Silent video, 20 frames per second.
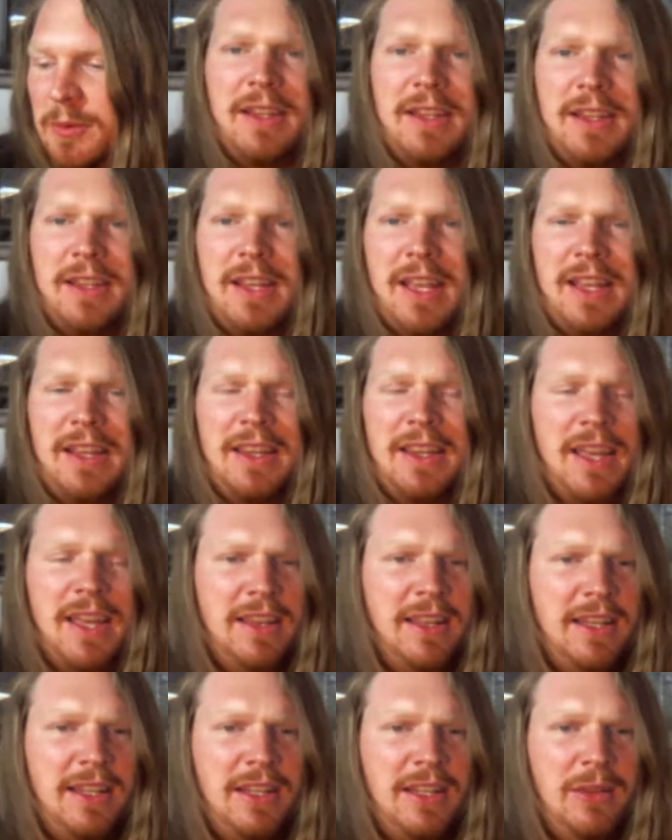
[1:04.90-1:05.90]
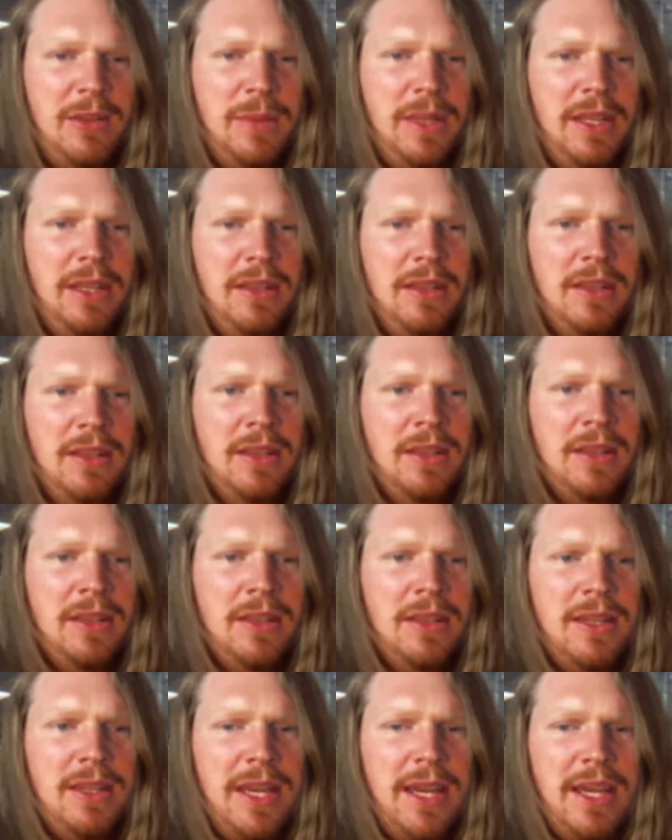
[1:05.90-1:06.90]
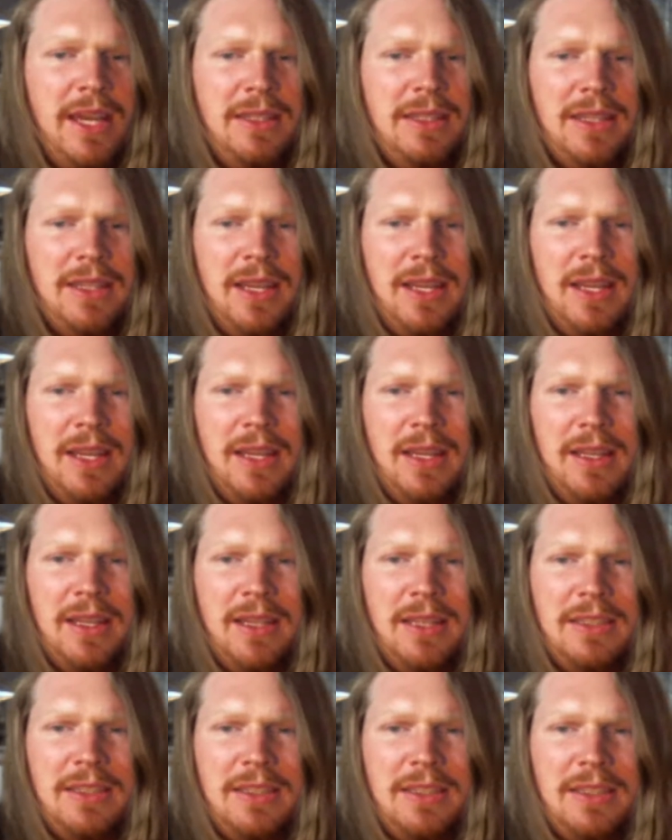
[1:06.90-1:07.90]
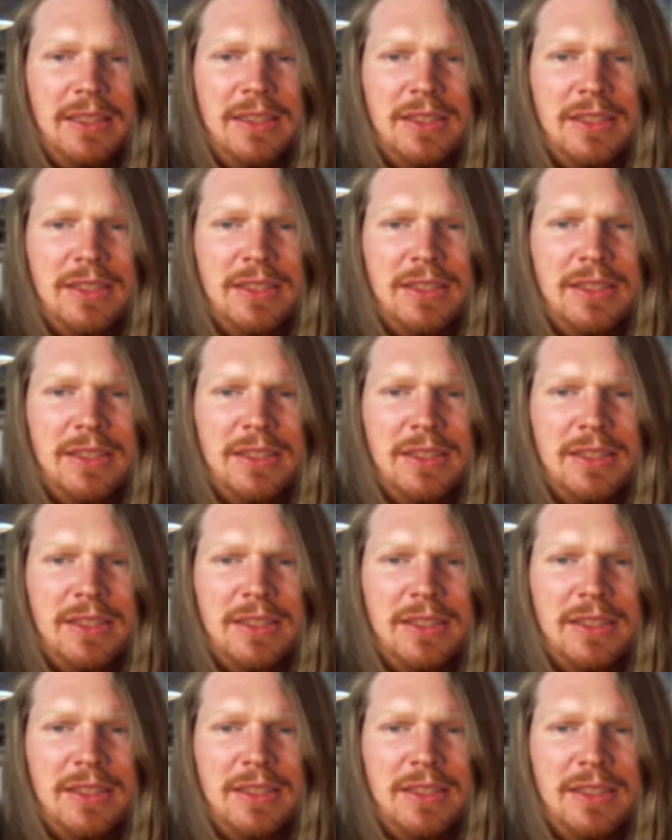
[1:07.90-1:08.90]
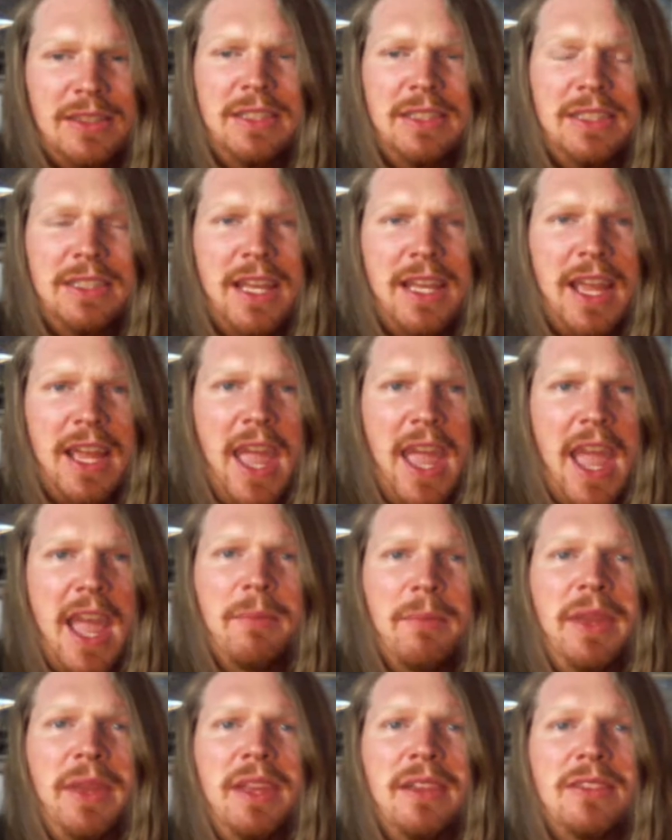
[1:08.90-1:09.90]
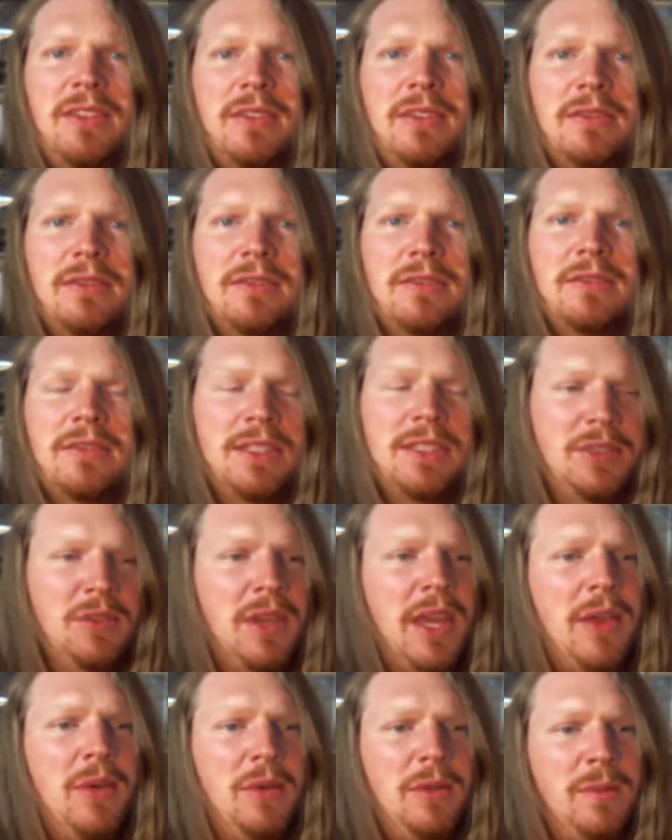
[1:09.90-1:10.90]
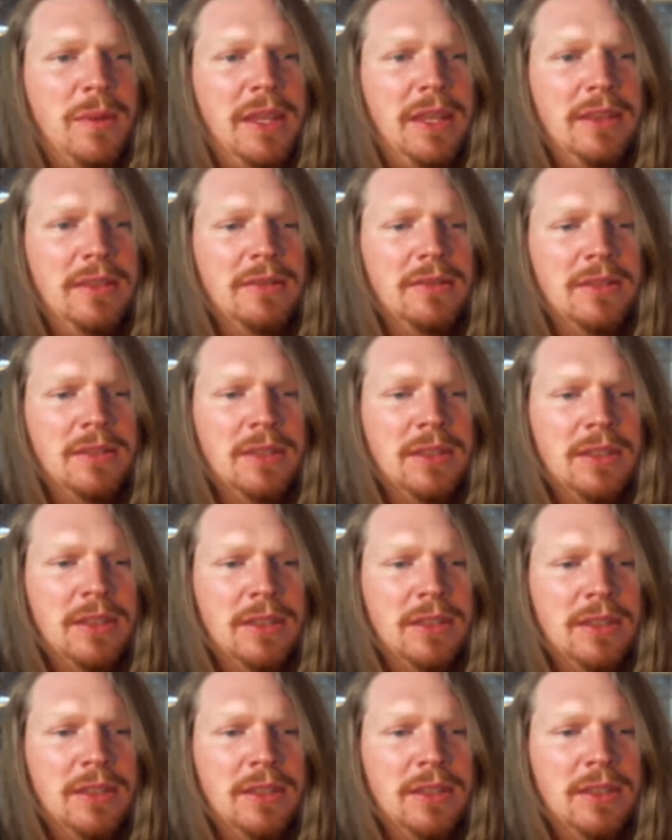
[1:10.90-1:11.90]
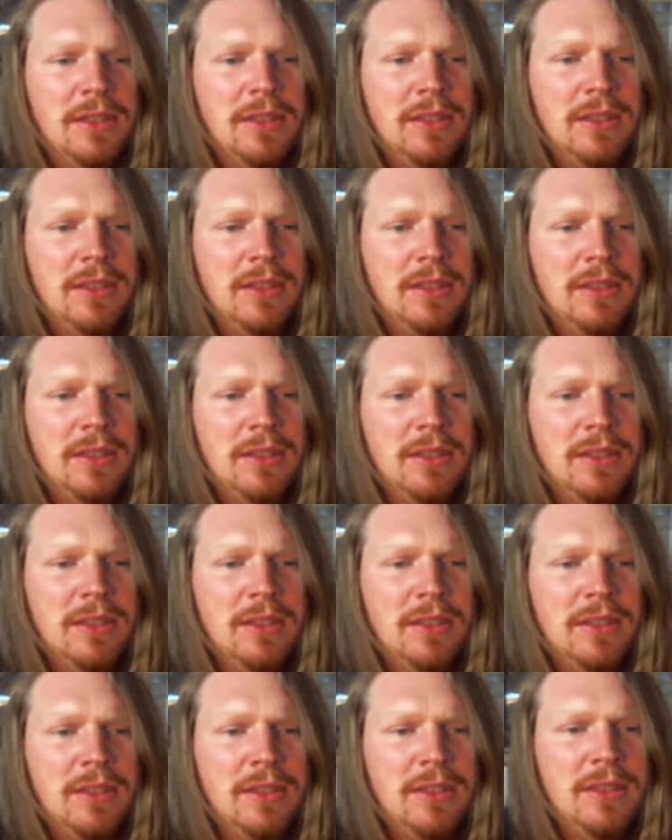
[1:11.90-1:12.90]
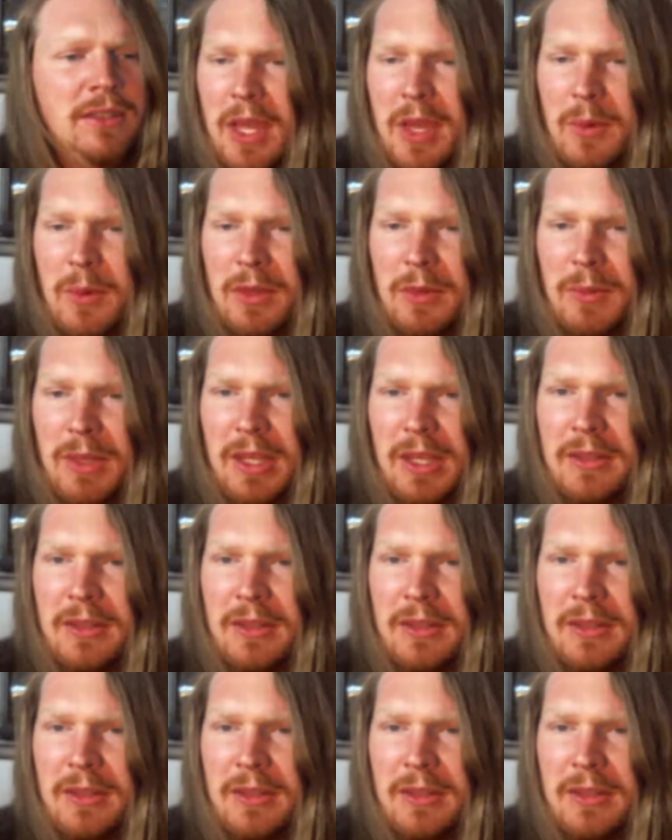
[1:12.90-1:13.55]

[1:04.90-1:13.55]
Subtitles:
and they tell me that it's not scary, just ambient. That's okay with me. I decided that that was okay with me.